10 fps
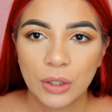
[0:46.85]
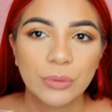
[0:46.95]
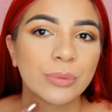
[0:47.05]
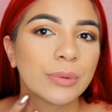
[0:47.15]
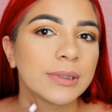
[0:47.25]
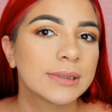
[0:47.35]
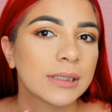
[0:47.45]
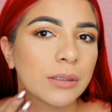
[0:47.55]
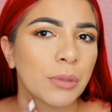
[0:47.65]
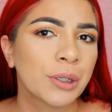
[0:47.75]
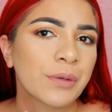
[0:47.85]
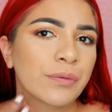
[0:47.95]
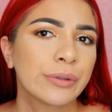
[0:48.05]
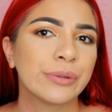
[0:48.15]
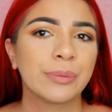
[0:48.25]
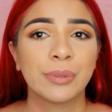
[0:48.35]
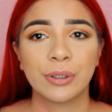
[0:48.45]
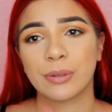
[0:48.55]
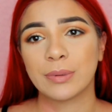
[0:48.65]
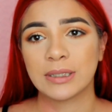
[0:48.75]
was in the market for a new
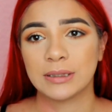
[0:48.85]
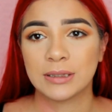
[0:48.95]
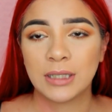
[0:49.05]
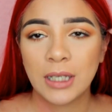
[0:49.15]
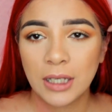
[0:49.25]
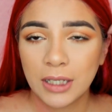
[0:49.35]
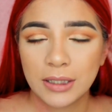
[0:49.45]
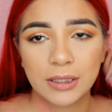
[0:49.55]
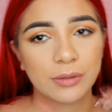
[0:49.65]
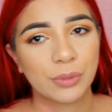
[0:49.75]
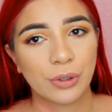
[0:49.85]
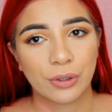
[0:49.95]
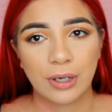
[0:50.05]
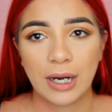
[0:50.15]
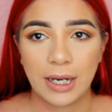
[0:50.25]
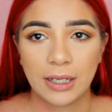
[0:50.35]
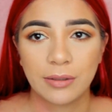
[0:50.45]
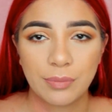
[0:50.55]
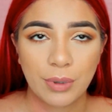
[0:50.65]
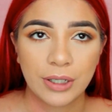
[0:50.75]
computer because the computer I
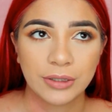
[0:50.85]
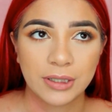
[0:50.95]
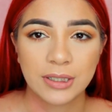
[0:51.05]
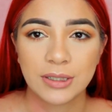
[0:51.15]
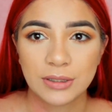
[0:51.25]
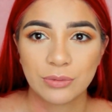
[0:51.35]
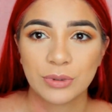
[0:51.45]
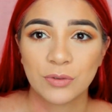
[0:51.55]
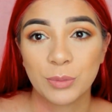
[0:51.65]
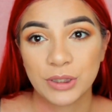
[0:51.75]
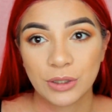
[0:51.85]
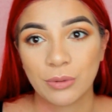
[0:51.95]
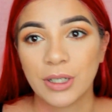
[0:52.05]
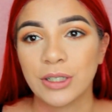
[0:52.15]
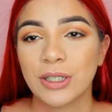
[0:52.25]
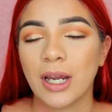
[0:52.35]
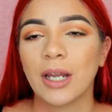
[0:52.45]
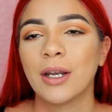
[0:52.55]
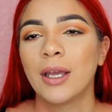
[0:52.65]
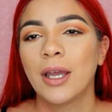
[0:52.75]
had prior to this was from the Stone Age,
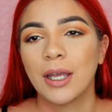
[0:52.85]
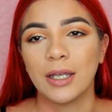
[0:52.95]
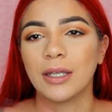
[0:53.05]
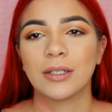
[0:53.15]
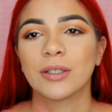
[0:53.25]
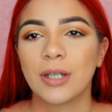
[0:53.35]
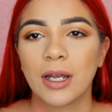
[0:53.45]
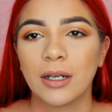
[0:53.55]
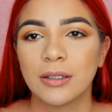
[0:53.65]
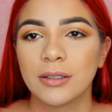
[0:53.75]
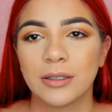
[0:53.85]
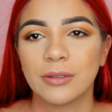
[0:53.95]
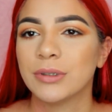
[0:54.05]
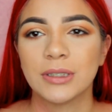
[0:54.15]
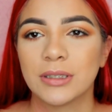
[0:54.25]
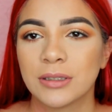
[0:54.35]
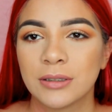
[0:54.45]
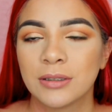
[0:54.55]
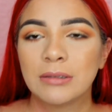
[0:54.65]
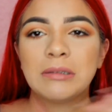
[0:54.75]
and it just
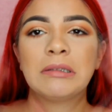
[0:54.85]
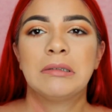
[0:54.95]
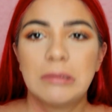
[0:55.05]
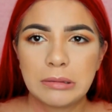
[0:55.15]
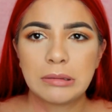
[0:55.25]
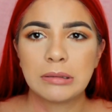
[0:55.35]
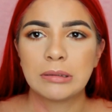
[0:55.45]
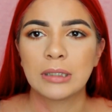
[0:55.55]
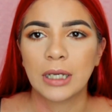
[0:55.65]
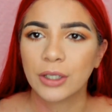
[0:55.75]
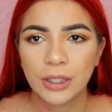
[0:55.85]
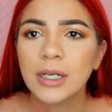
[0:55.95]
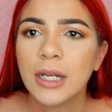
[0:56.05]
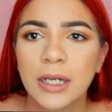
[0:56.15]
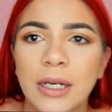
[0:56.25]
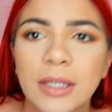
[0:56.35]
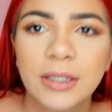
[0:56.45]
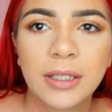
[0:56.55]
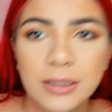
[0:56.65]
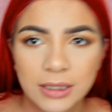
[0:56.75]
I couldn't edit
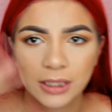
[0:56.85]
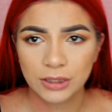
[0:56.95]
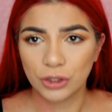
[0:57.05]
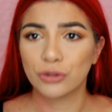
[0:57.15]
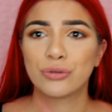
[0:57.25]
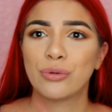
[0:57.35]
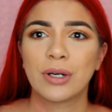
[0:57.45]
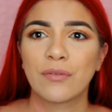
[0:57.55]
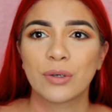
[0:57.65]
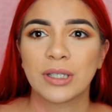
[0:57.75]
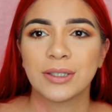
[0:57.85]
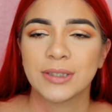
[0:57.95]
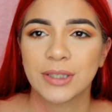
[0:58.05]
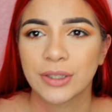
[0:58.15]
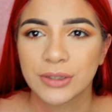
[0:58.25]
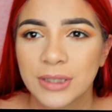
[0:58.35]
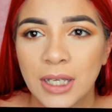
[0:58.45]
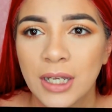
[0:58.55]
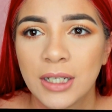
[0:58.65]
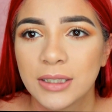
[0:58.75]
anything. It's like it took 24,000 years
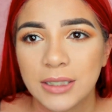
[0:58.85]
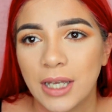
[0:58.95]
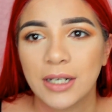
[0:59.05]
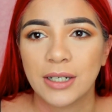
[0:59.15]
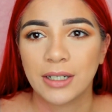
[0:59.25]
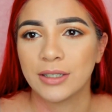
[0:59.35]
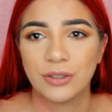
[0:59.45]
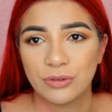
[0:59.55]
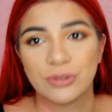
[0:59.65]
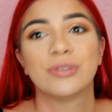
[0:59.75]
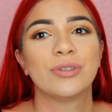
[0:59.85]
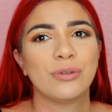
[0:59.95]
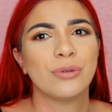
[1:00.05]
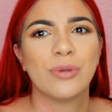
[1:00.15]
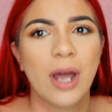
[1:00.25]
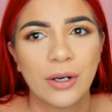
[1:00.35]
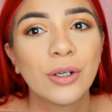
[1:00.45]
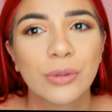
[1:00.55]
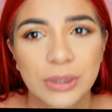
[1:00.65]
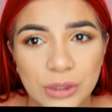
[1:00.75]
to edit, and you do not
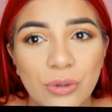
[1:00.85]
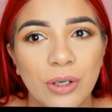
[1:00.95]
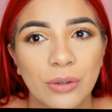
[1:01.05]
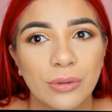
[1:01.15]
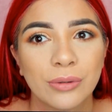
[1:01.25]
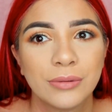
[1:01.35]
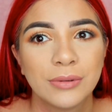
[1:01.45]
know the struggle.